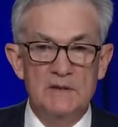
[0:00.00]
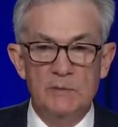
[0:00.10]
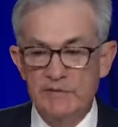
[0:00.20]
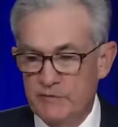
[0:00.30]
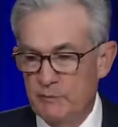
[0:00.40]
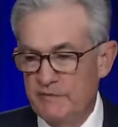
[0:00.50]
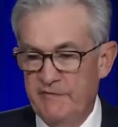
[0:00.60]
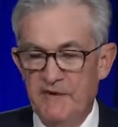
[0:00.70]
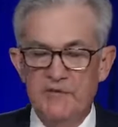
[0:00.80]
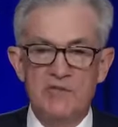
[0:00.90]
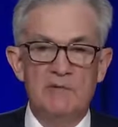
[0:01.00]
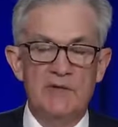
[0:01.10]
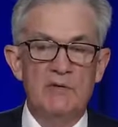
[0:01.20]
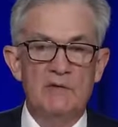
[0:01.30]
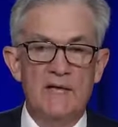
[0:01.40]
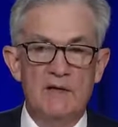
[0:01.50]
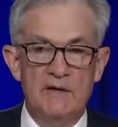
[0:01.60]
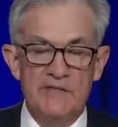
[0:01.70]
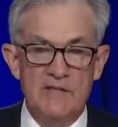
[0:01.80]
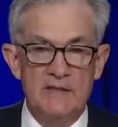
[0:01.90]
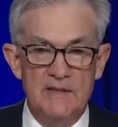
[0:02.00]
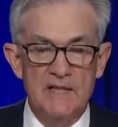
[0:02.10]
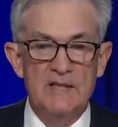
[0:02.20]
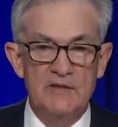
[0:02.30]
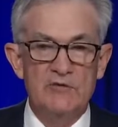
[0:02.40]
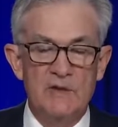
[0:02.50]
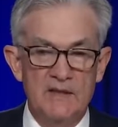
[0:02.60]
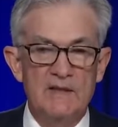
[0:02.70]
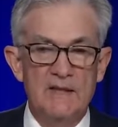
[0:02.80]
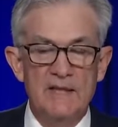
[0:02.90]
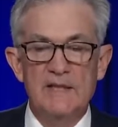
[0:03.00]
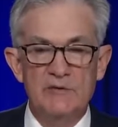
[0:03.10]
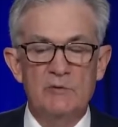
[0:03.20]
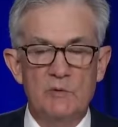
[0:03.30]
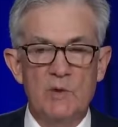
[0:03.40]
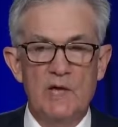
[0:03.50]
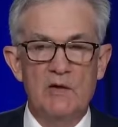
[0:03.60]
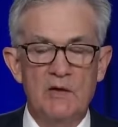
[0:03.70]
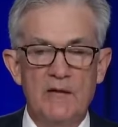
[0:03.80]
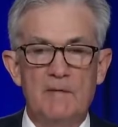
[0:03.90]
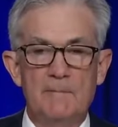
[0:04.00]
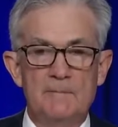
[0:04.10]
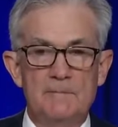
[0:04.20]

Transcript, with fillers: We, we found some other areas that, that need strengthening, and that's what we're working on now.